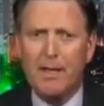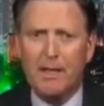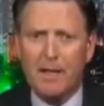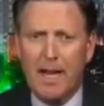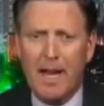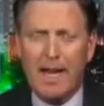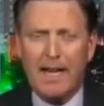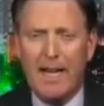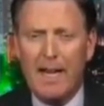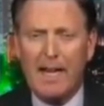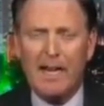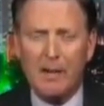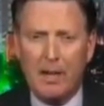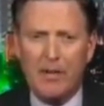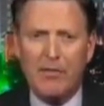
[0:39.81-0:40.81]

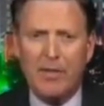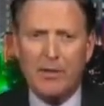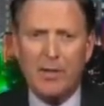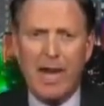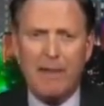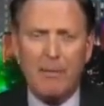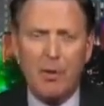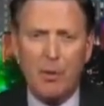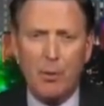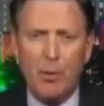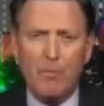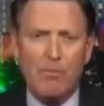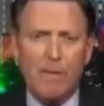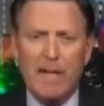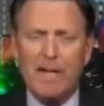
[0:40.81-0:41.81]
And this happened
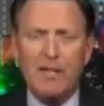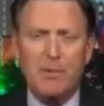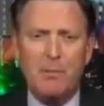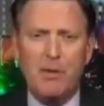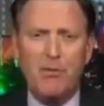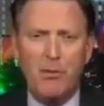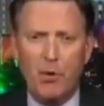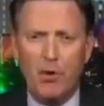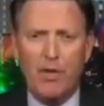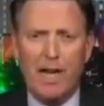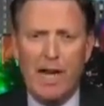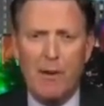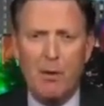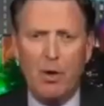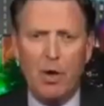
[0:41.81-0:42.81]
minutes before the
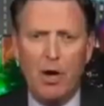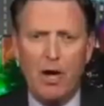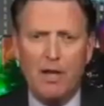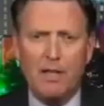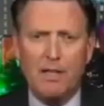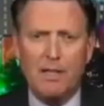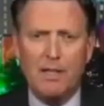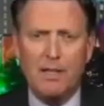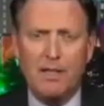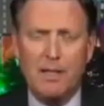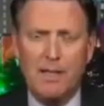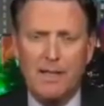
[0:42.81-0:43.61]
Iowa caucuses.